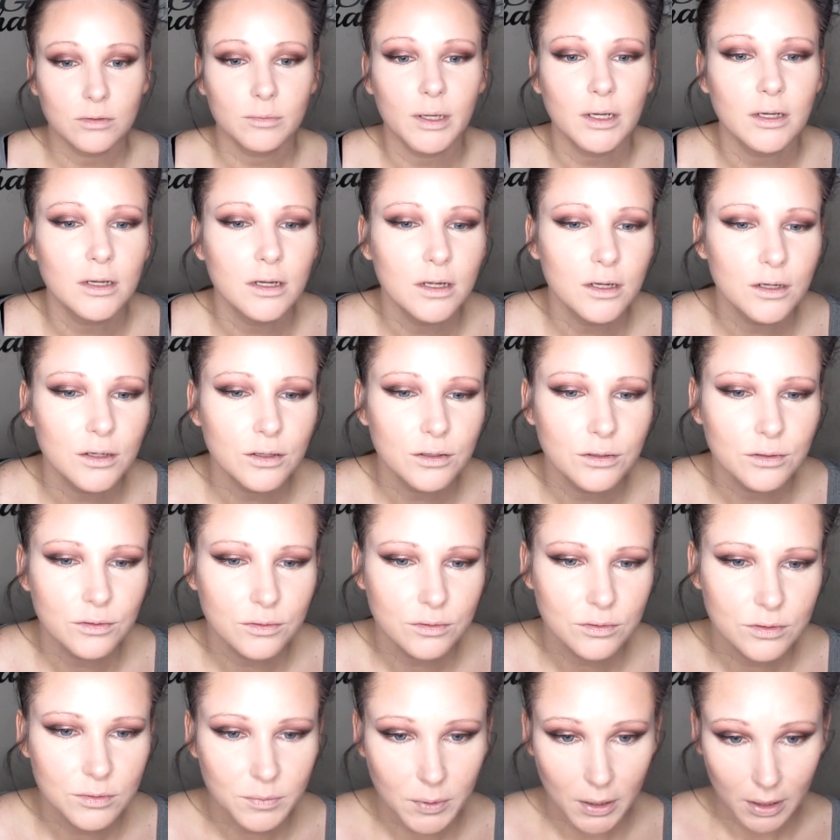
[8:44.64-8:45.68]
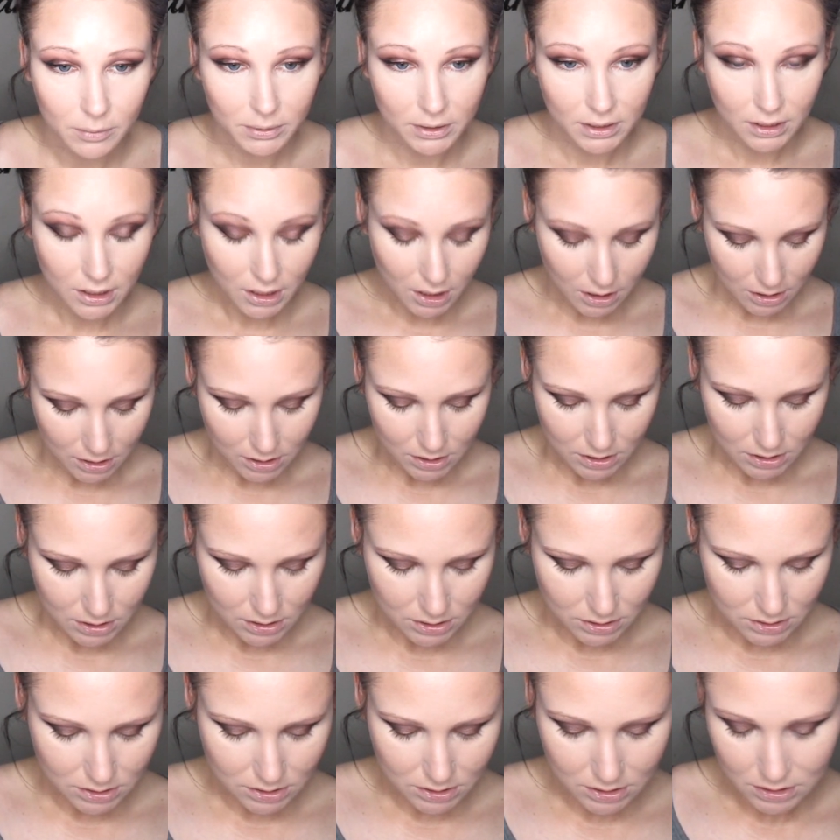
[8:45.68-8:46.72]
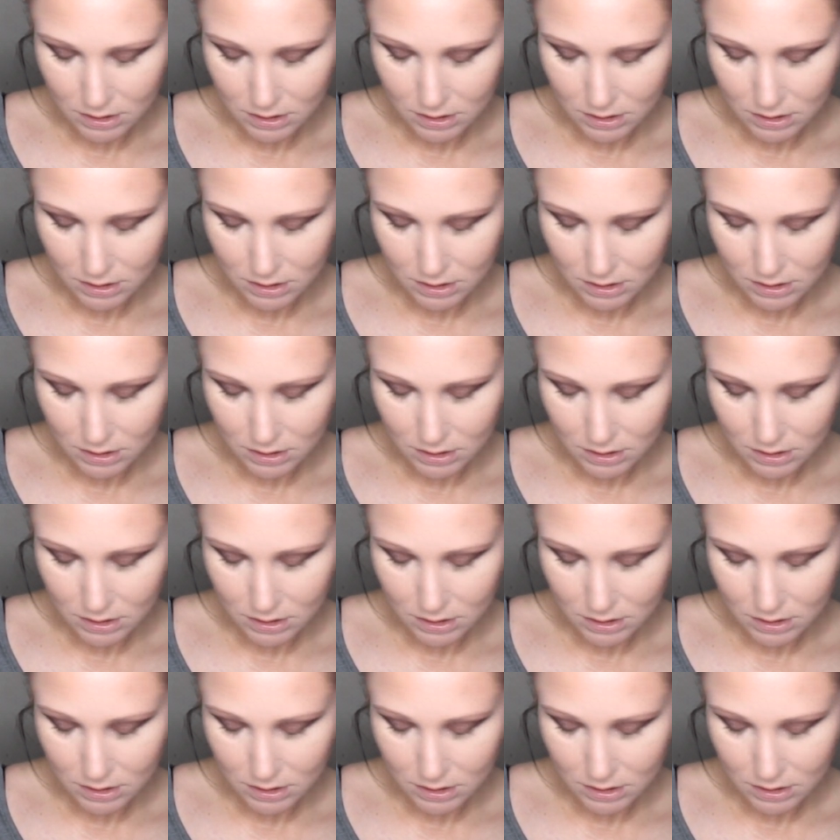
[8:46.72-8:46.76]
my nose. Probably not.